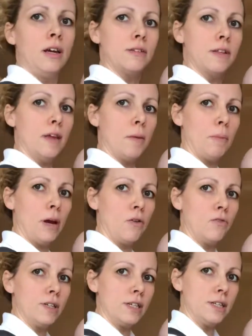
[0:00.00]
so their
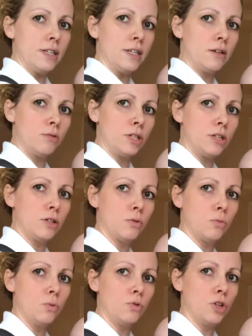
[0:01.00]
pelvis is tilted
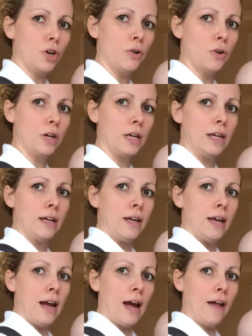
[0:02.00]
towards you
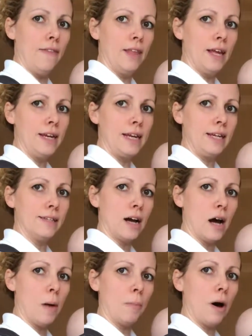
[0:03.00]
and their knees
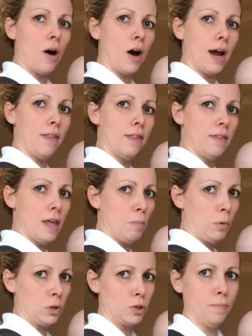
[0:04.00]
are up higher than their
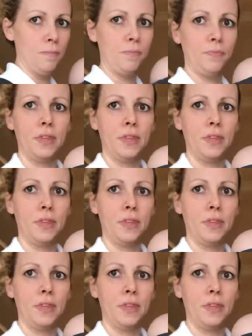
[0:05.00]
bottom.